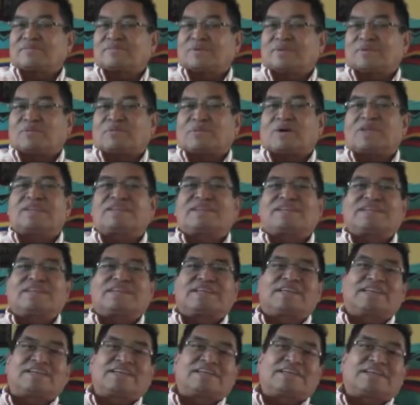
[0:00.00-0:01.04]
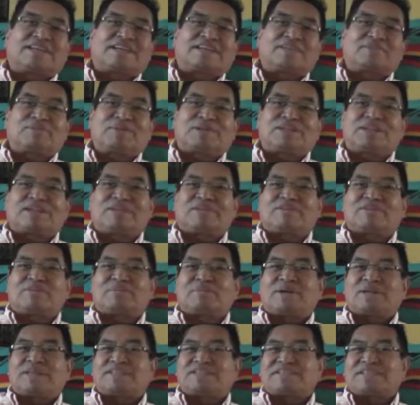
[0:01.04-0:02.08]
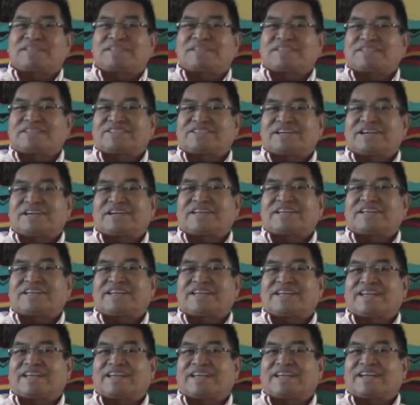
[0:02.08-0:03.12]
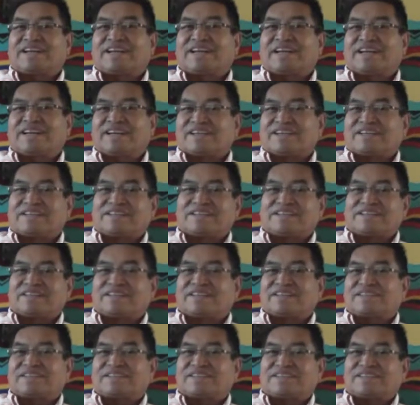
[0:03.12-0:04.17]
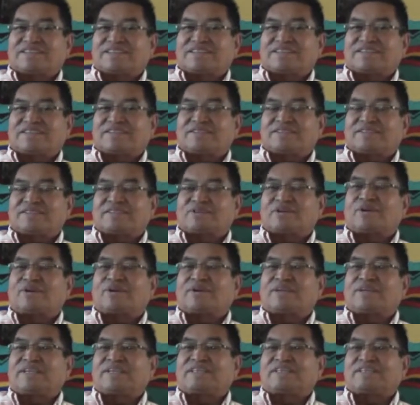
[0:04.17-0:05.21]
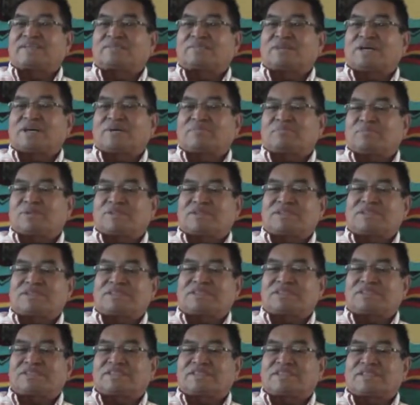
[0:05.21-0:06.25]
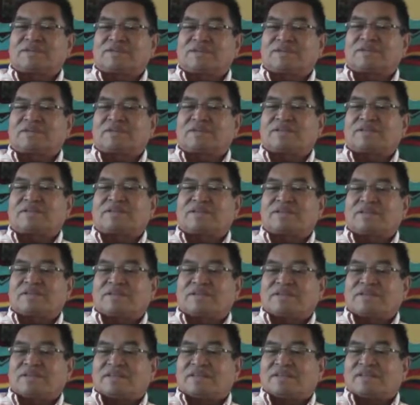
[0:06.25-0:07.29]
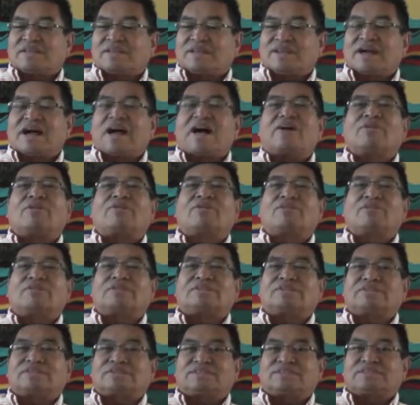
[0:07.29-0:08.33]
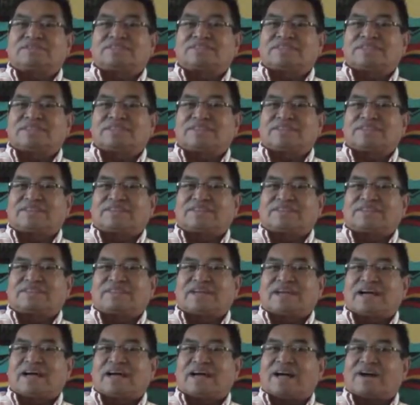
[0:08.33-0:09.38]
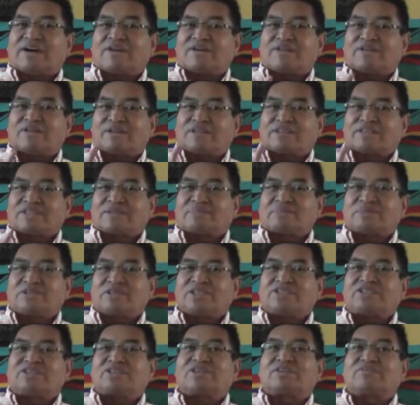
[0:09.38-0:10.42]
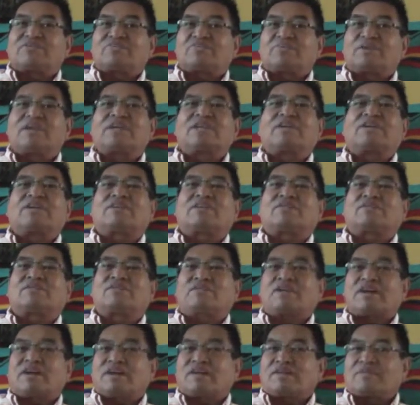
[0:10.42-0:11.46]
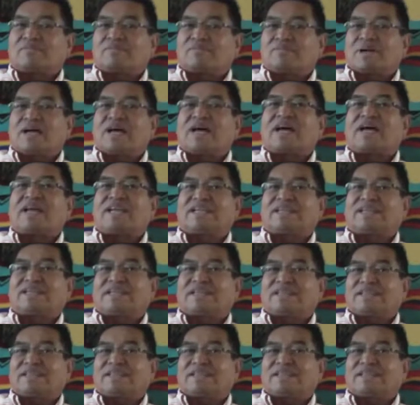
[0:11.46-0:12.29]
the one thing that we never mentioned in Cheyenne stories about birds is the owl. You know, the owl is a bringer of bad,